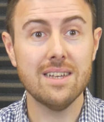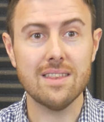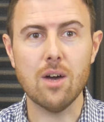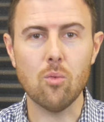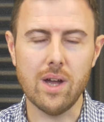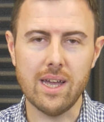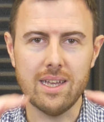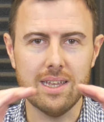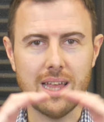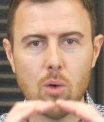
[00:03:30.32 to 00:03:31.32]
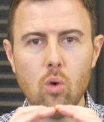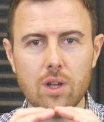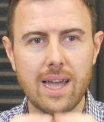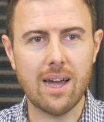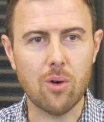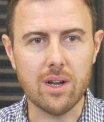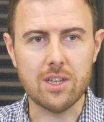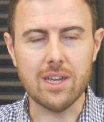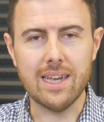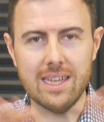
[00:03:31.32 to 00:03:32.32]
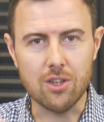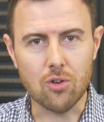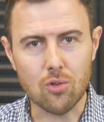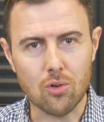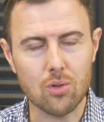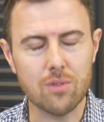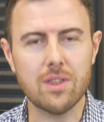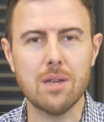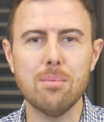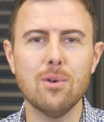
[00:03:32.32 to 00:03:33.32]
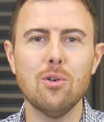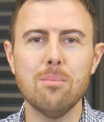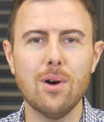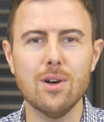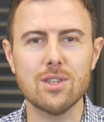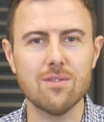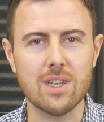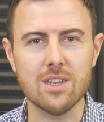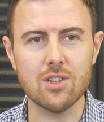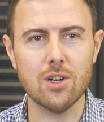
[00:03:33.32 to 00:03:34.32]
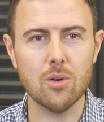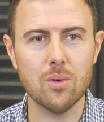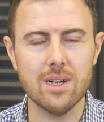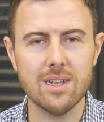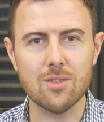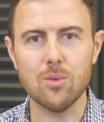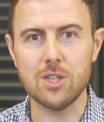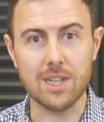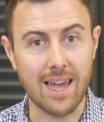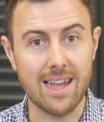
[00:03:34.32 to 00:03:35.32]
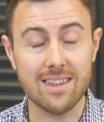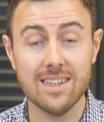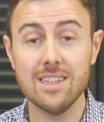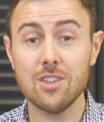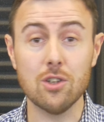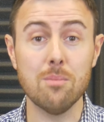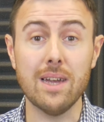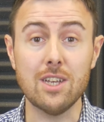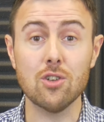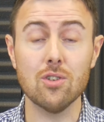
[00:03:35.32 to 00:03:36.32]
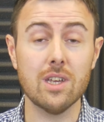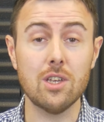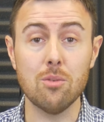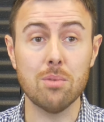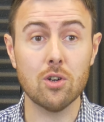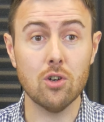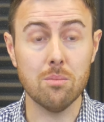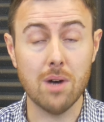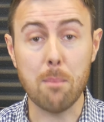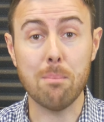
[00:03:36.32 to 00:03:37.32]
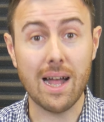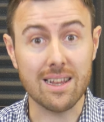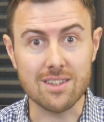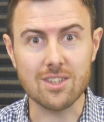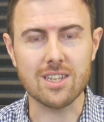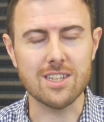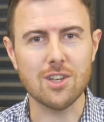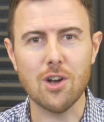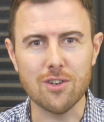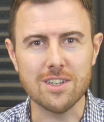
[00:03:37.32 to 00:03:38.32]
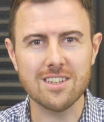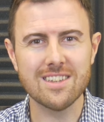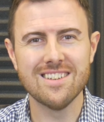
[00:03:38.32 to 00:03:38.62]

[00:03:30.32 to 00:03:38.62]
That way, in that 1 hour, you're hitting all of the important parts of the guitar world, which again, is going to make sure that you become a balanced guitarist.